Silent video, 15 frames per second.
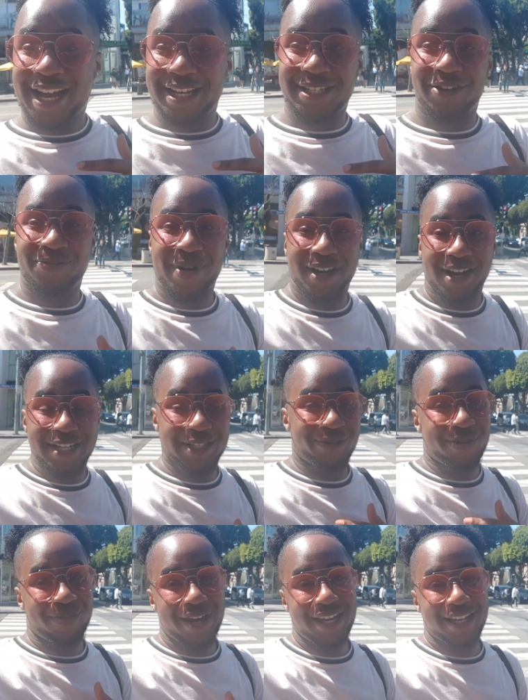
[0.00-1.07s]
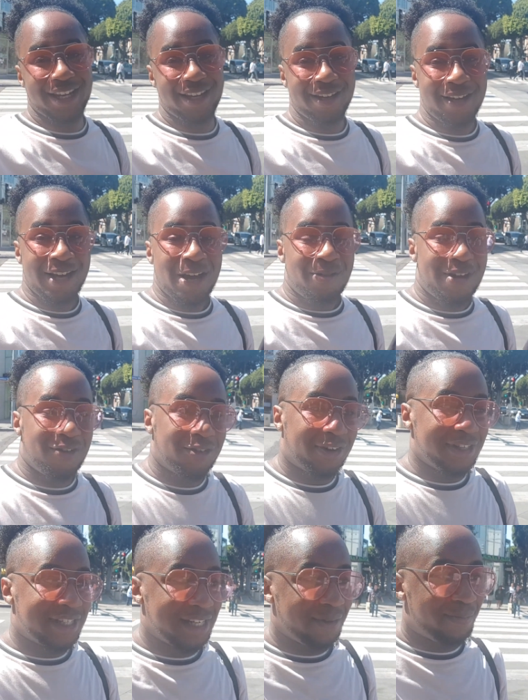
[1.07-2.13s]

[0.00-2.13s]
I said with my cousin, we made it. We haven't gone to the